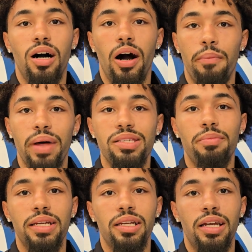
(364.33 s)
Um, that's
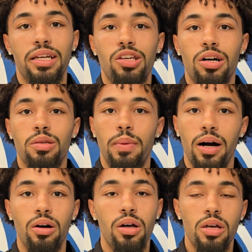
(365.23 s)
the big thing that he talks
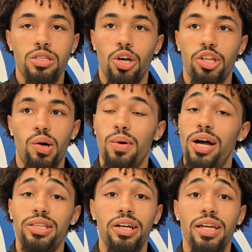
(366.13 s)
about. So, you know,
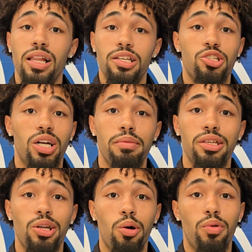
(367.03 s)
we're out there yelling,
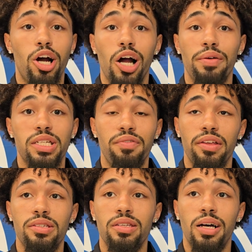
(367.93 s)
screaming, you know, regardless of
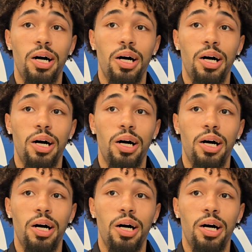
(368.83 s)
this,